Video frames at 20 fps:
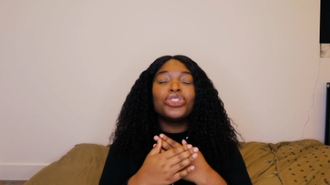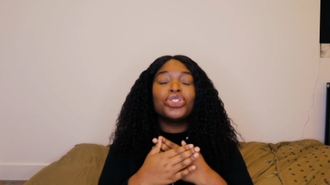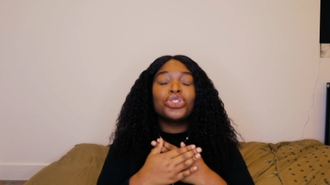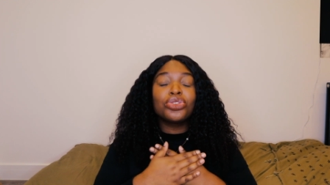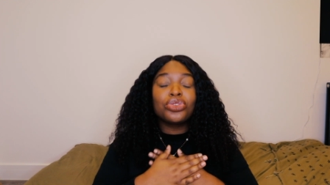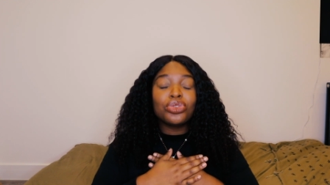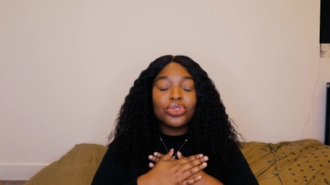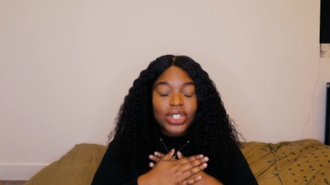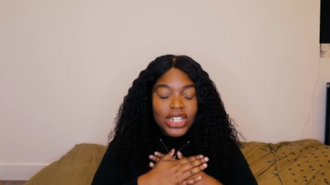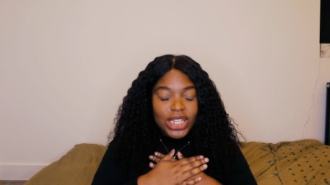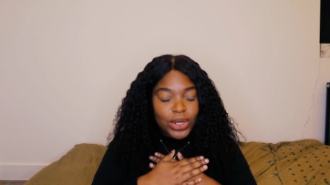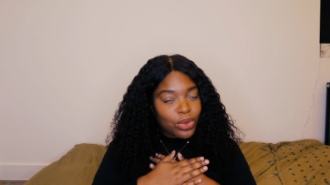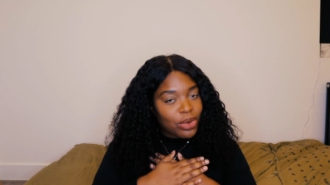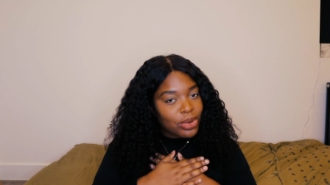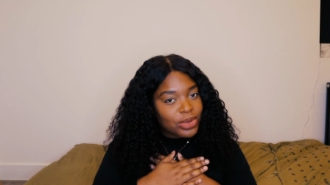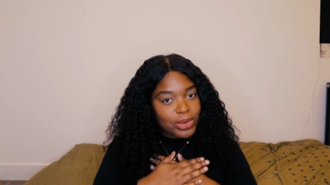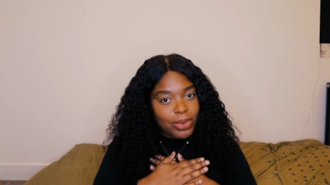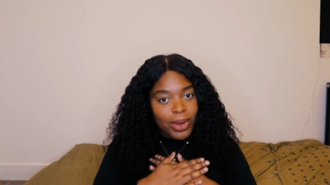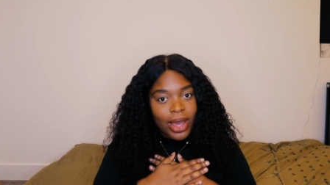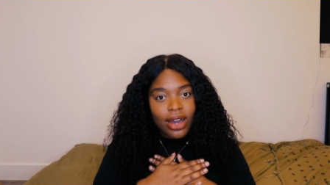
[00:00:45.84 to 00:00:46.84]
truly
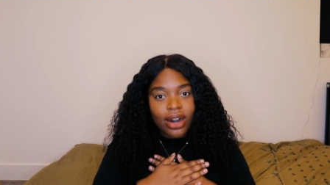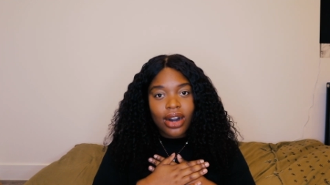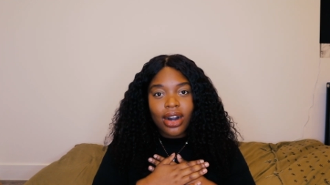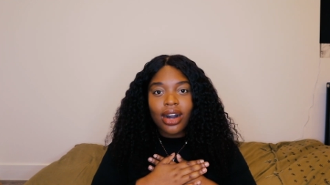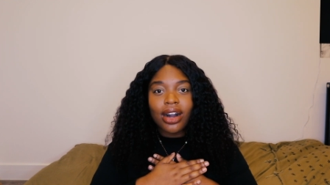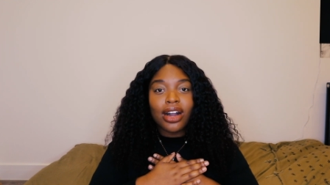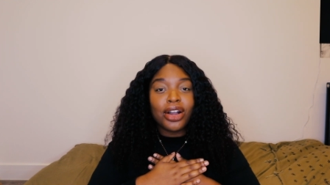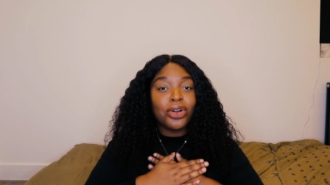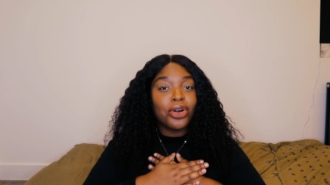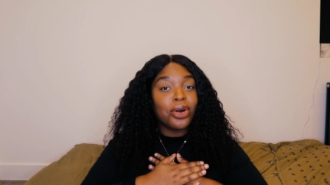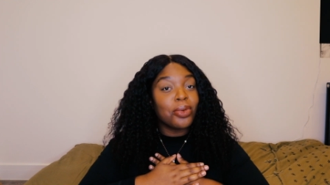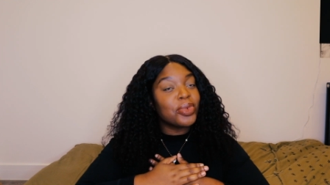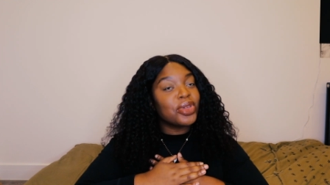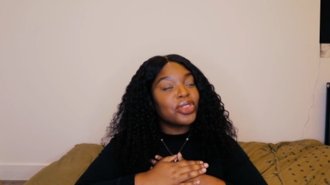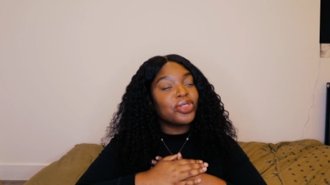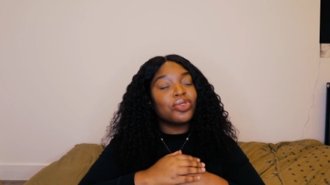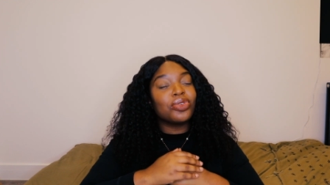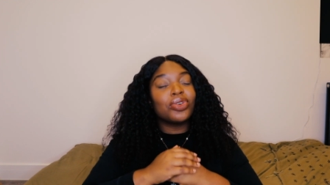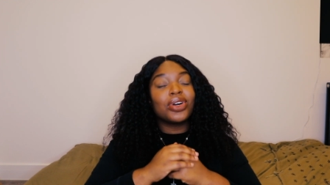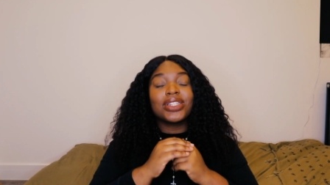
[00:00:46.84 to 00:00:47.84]
warmed my heart and got me
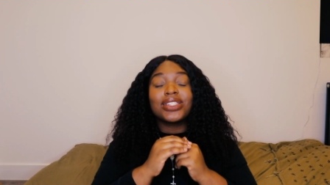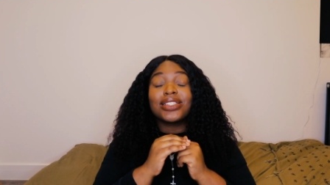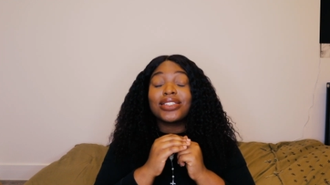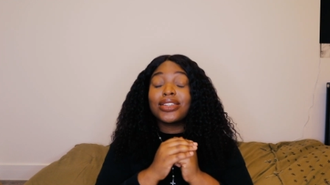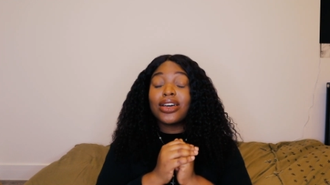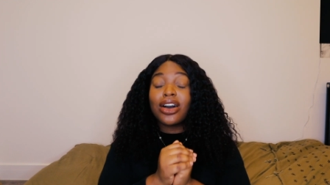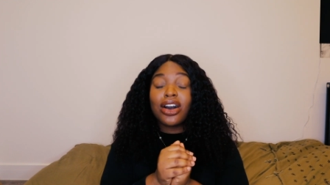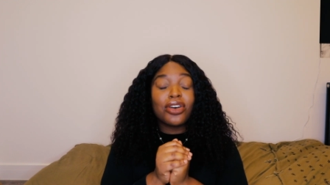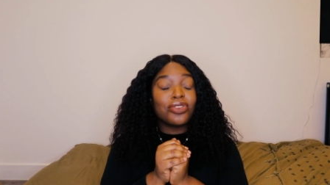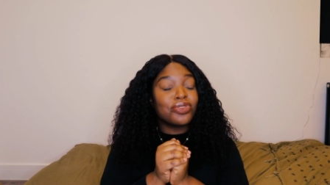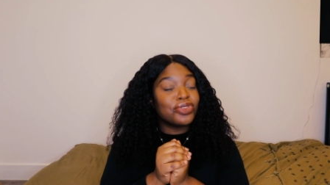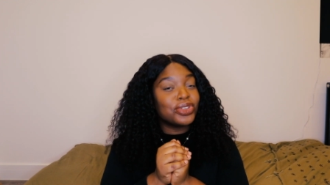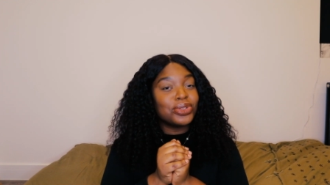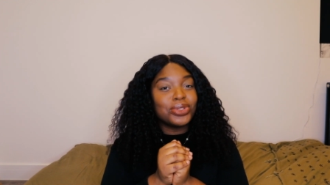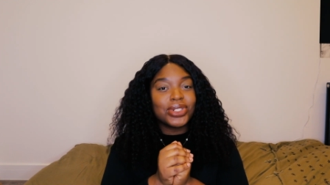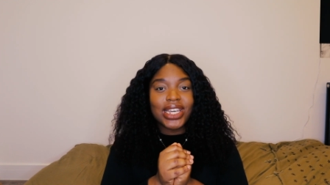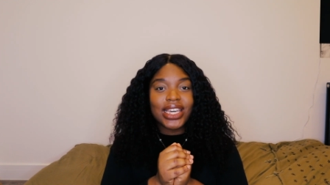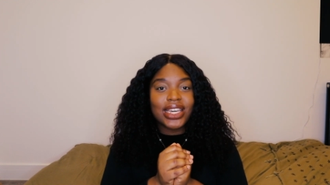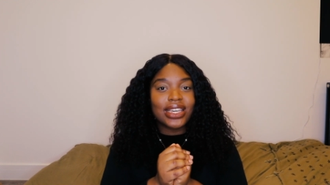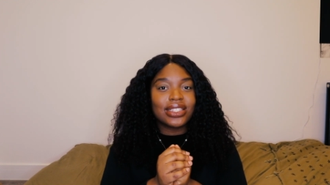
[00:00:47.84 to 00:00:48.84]
through a tough
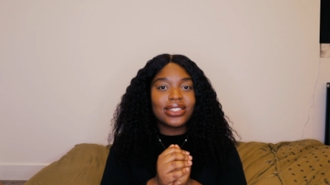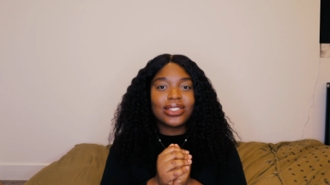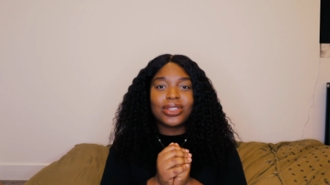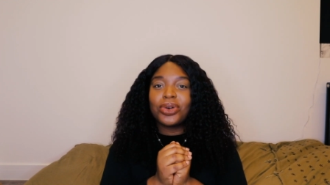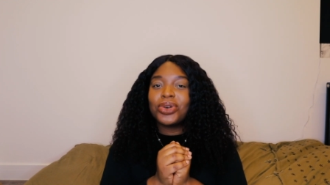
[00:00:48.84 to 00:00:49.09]
few days.